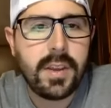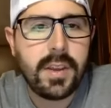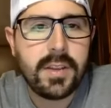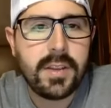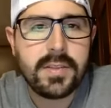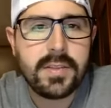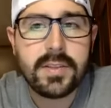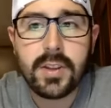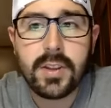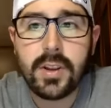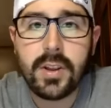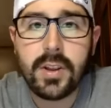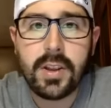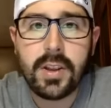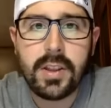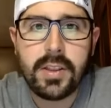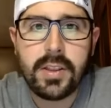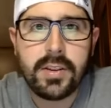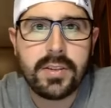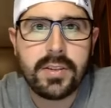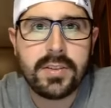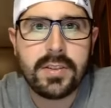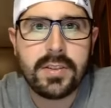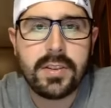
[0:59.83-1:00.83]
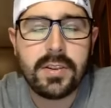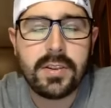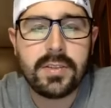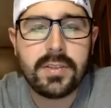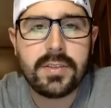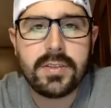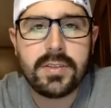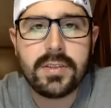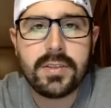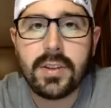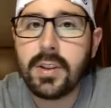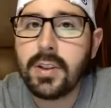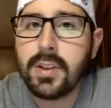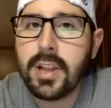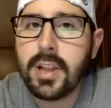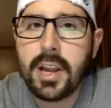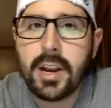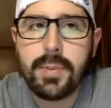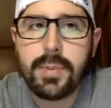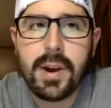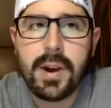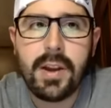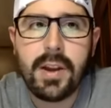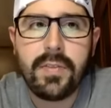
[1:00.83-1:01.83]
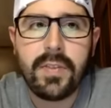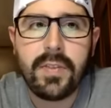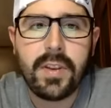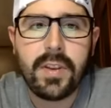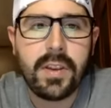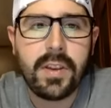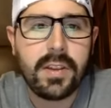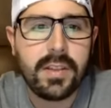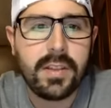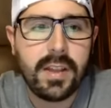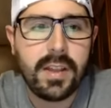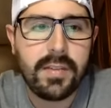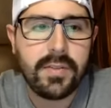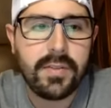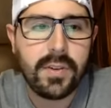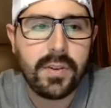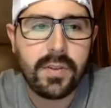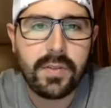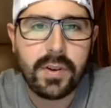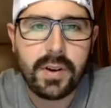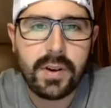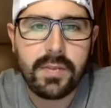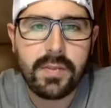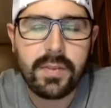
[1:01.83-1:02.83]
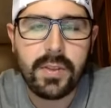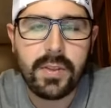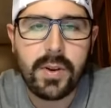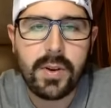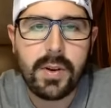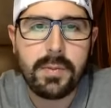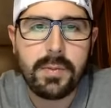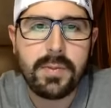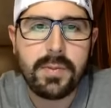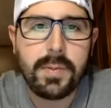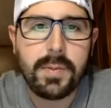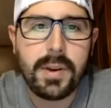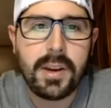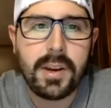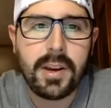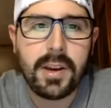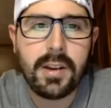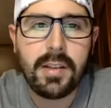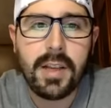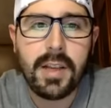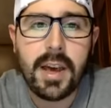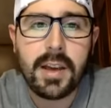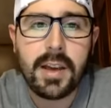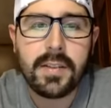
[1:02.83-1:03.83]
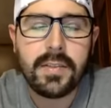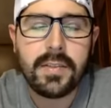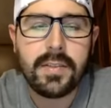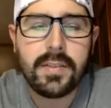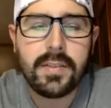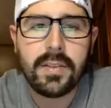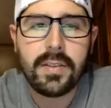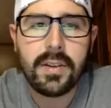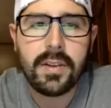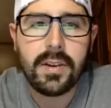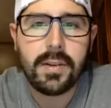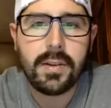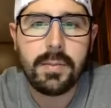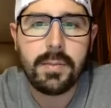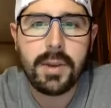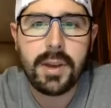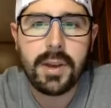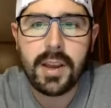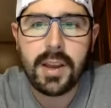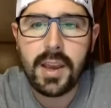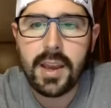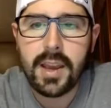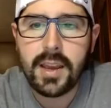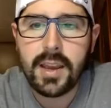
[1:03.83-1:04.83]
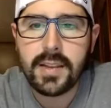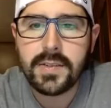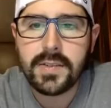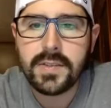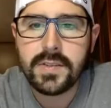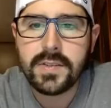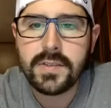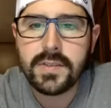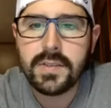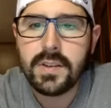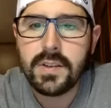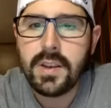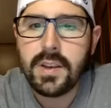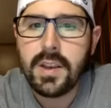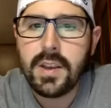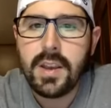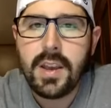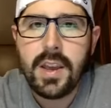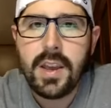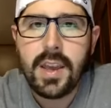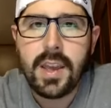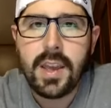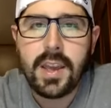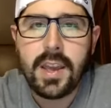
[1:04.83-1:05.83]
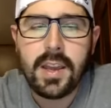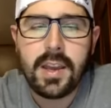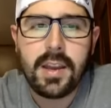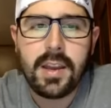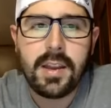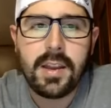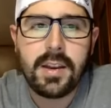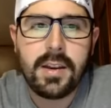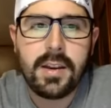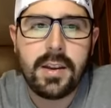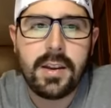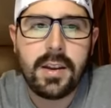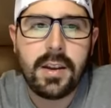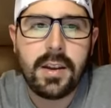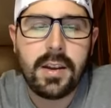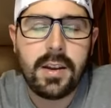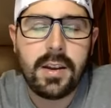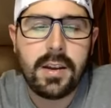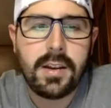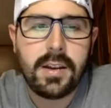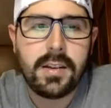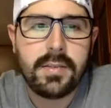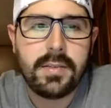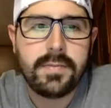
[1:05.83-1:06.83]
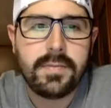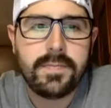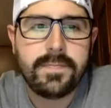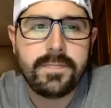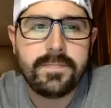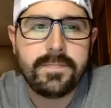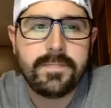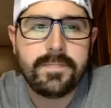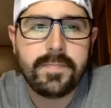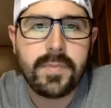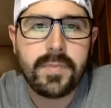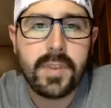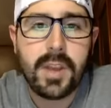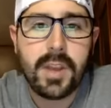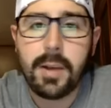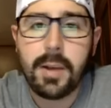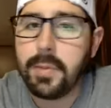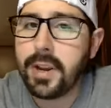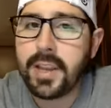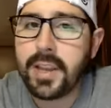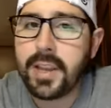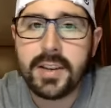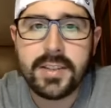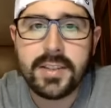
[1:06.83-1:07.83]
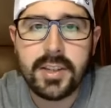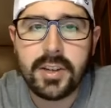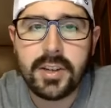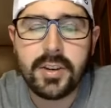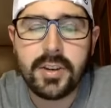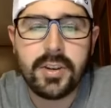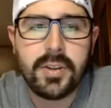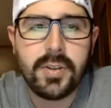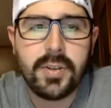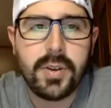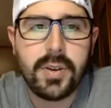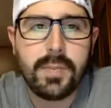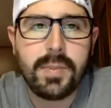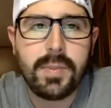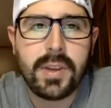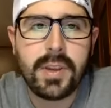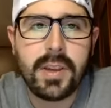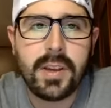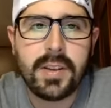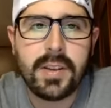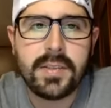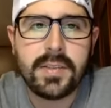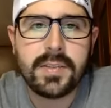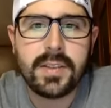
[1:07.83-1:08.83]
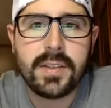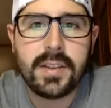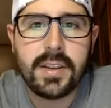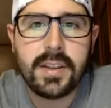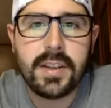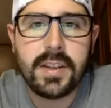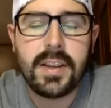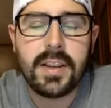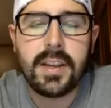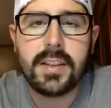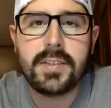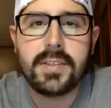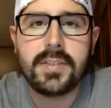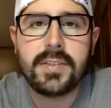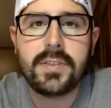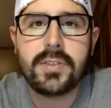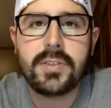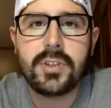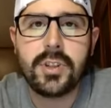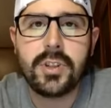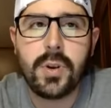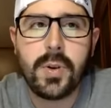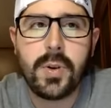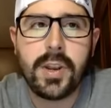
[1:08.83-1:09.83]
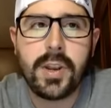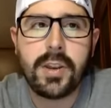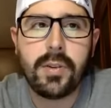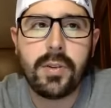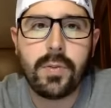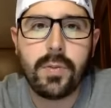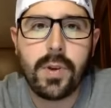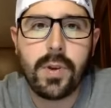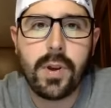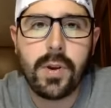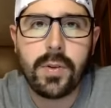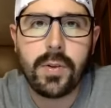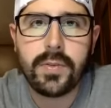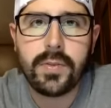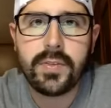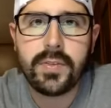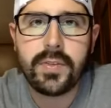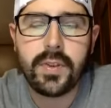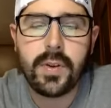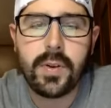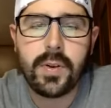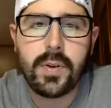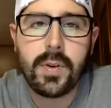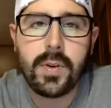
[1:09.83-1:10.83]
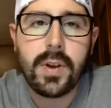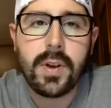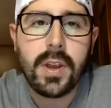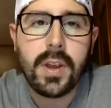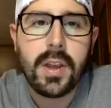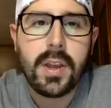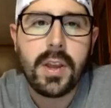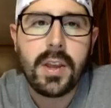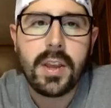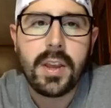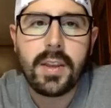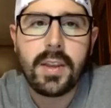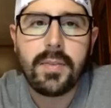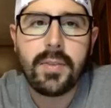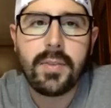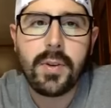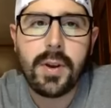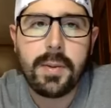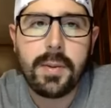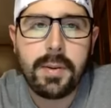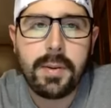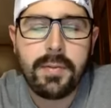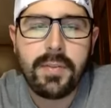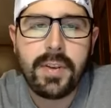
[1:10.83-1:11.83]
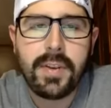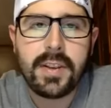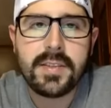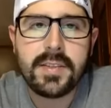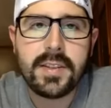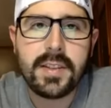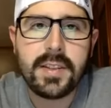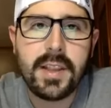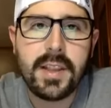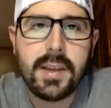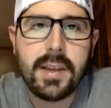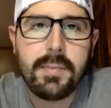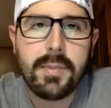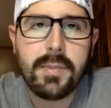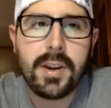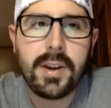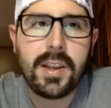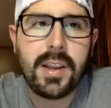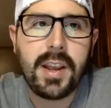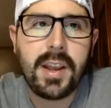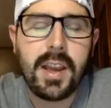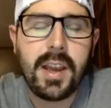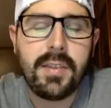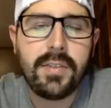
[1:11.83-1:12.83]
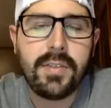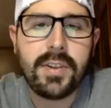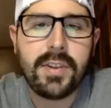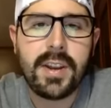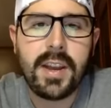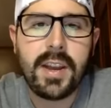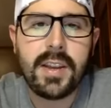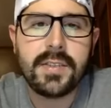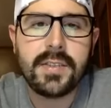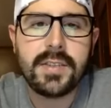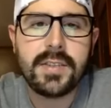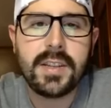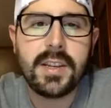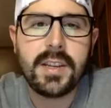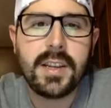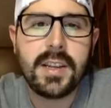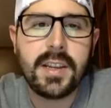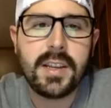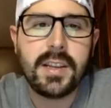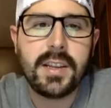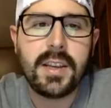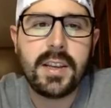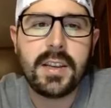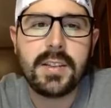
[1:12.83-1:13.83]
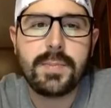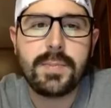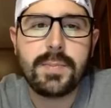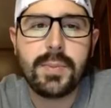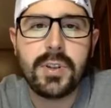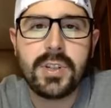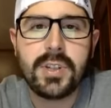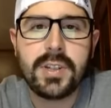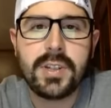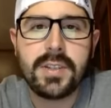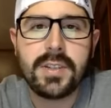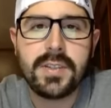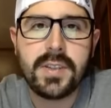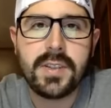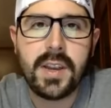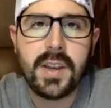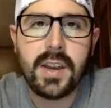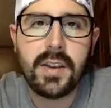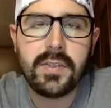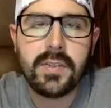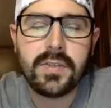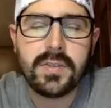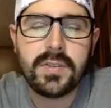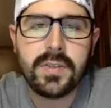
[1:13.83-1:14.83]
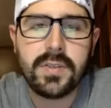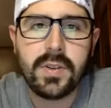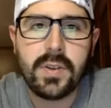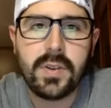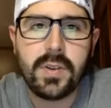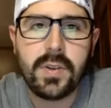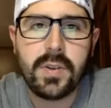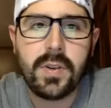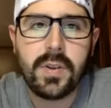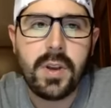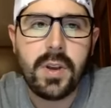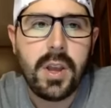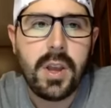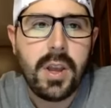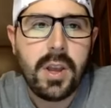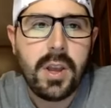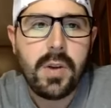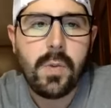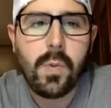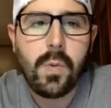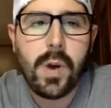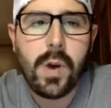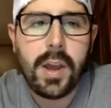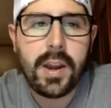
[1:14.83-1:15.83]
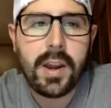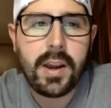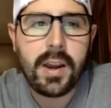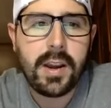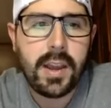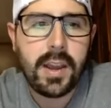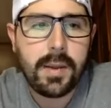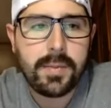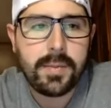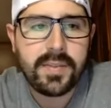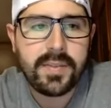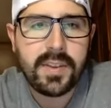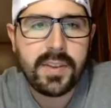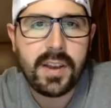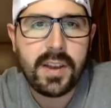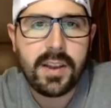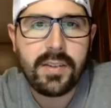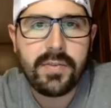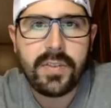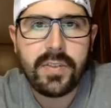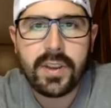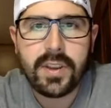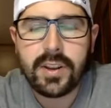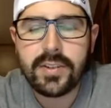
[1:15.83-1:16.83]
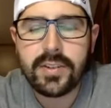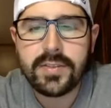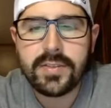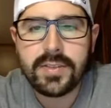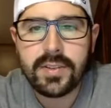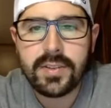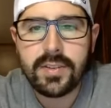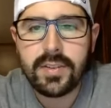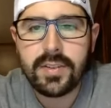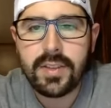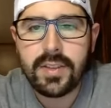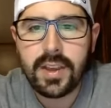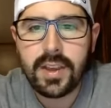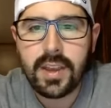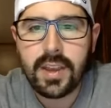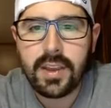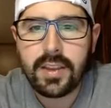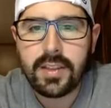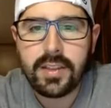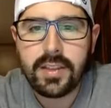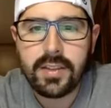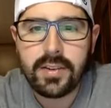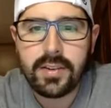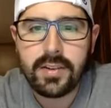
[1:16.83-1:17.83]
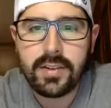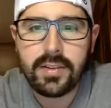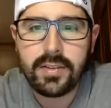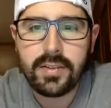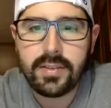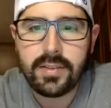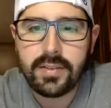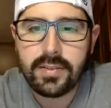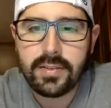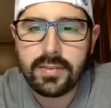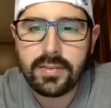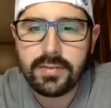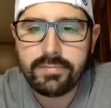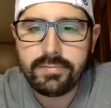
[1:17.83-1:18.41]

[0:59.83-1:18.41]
still there's there's still a lot of profit left over even though i'm spending a lot um, on ads and uh, i'm going to continue to do it because it, it's showing growth so even though i'm investing that money in advertising it, it's pushing sales so when amazon figures their thing their